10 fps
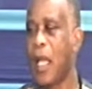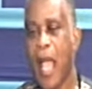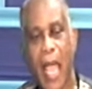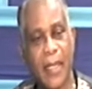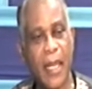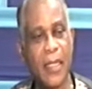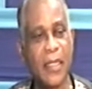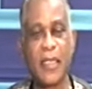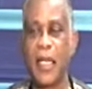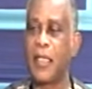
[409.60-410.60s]
And then he
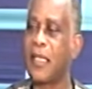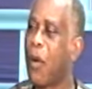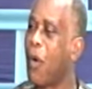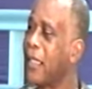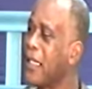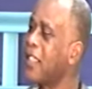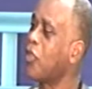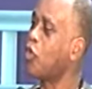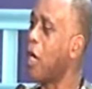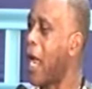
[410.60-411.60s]
says there were this
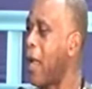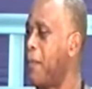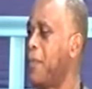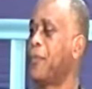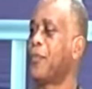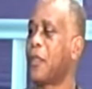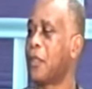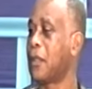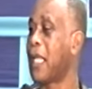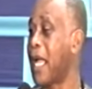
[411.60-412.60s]
tribe,
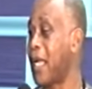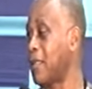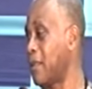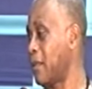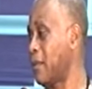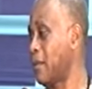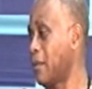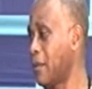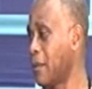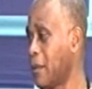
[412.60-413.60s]
Dan,
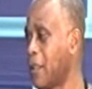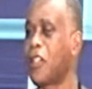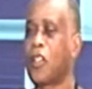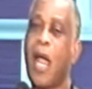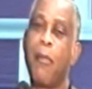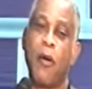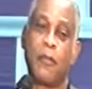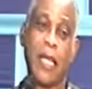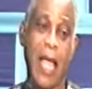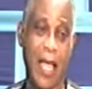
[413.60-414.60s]
the tribe of
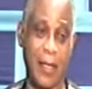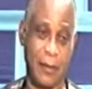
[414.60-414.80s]
Dan,